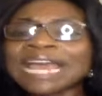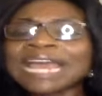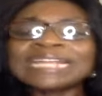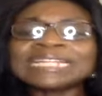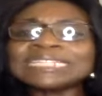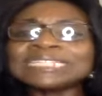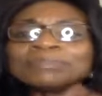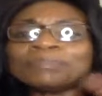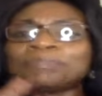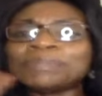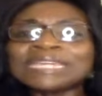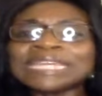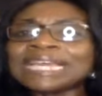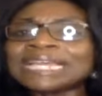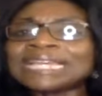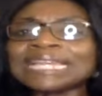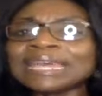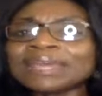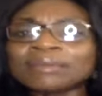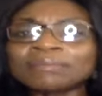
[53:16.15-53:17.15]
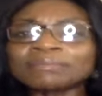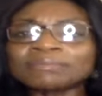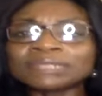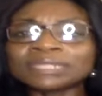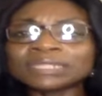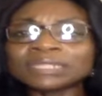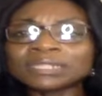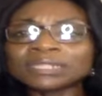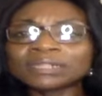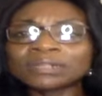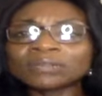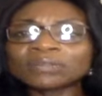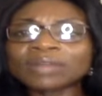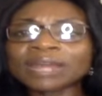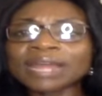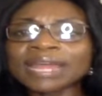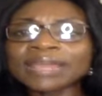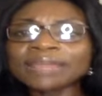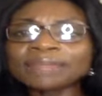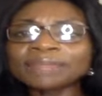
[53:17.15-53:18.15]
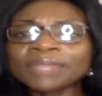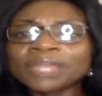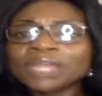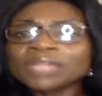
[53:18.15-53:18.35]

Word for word: and these BLMs, right?